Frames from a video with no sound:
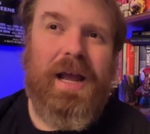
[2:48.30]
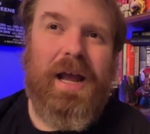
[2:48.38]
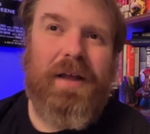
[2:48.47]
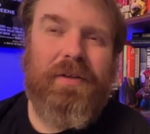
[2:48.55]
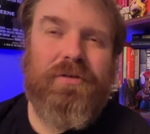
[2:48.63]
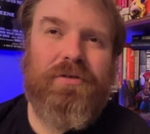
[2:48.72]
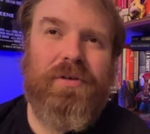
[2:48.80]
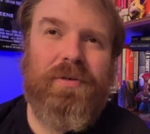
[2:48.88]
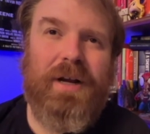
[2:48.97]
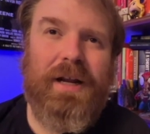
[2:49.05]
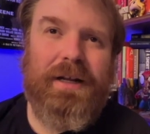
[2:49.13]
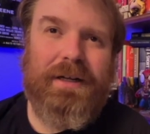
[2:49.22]
And there's no
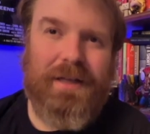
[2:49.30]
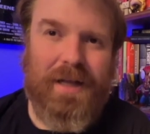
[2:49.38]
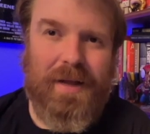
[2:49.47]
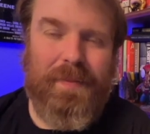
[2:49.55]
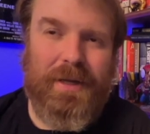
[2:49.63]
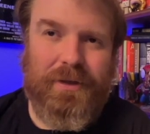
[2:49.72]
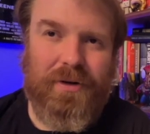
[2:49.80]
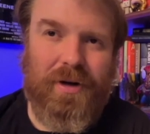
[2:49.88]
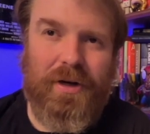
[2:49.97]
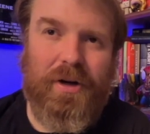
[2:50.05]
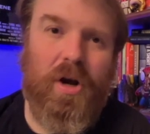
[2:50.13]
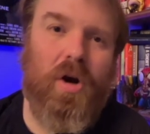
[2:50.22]
kind of comment
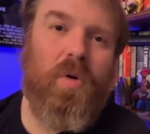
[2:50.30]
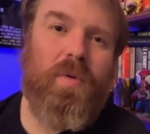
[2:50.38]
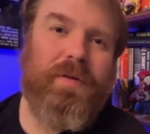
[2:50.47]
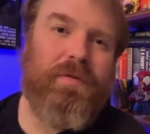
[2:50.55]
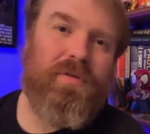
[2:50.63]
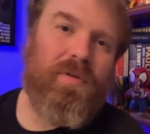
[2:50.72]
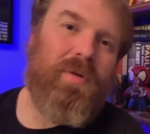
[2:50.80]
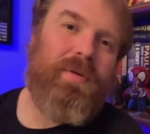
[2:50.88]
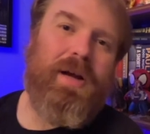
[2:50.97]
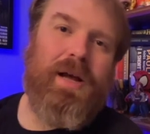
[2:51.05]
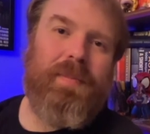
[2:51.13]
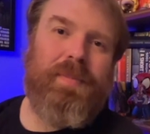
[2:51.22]
on, oh, we've grown
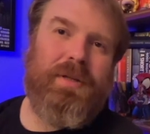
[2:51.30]
up.